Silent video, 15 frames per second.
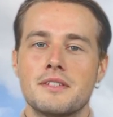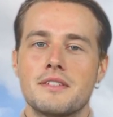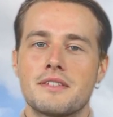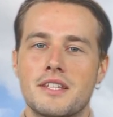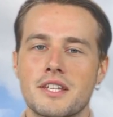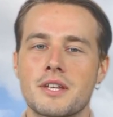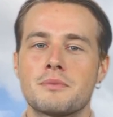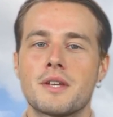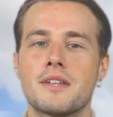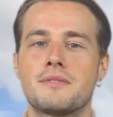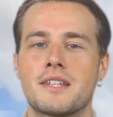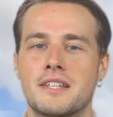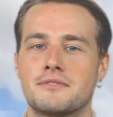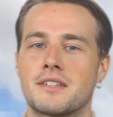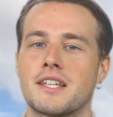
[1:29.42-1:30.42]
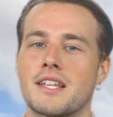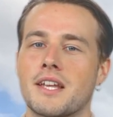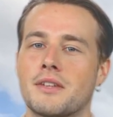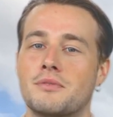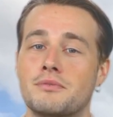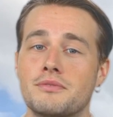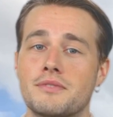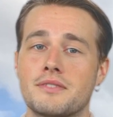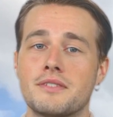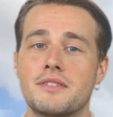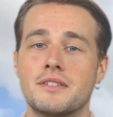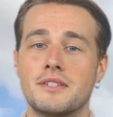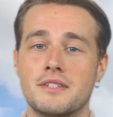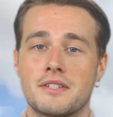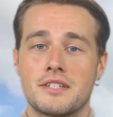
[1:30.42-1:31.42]
Did you like this video?
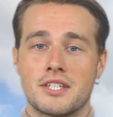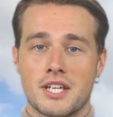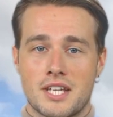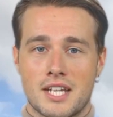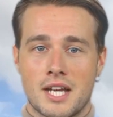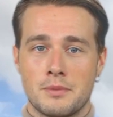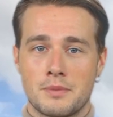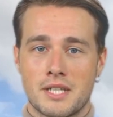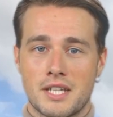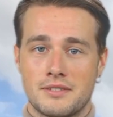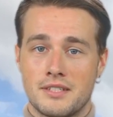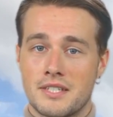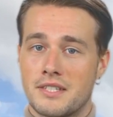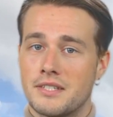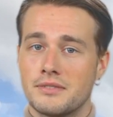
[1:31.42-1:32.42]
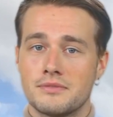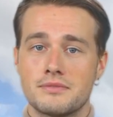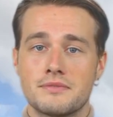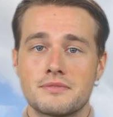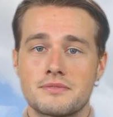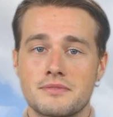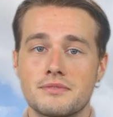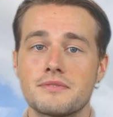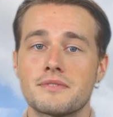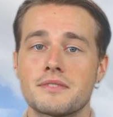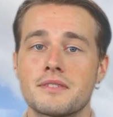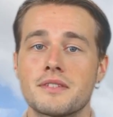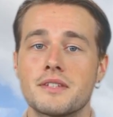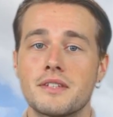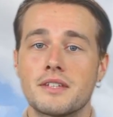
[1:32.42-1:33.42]
Check out the others.
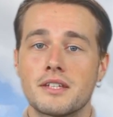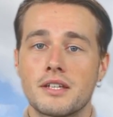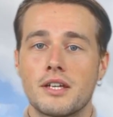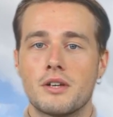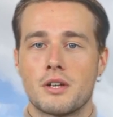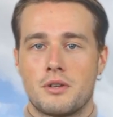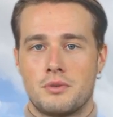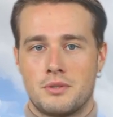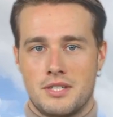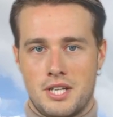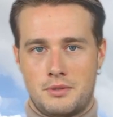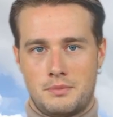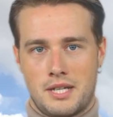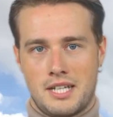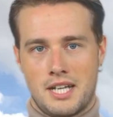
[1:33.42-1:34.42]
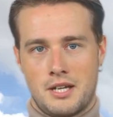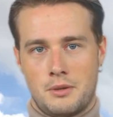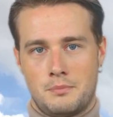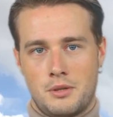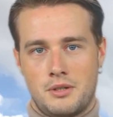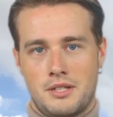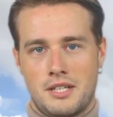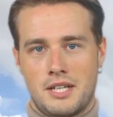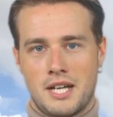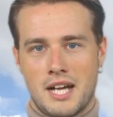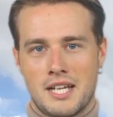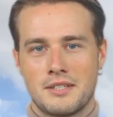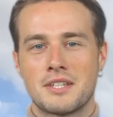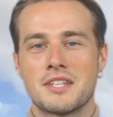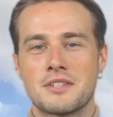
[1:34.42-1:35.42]
You can also read our book,
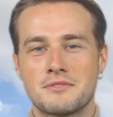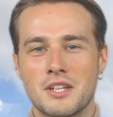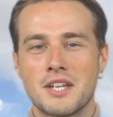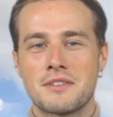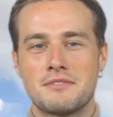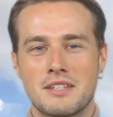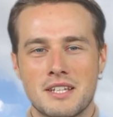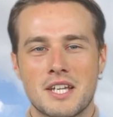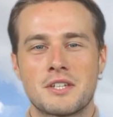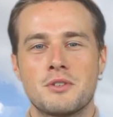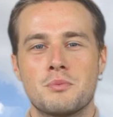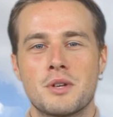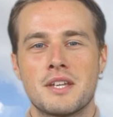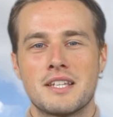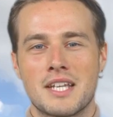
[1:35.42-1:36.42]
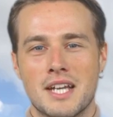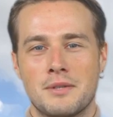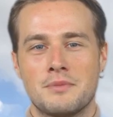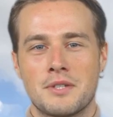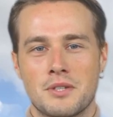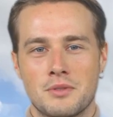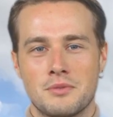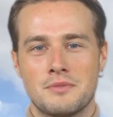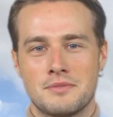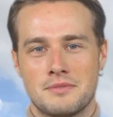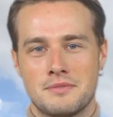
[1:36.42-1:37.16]
How to Survive the Dutch Works Council.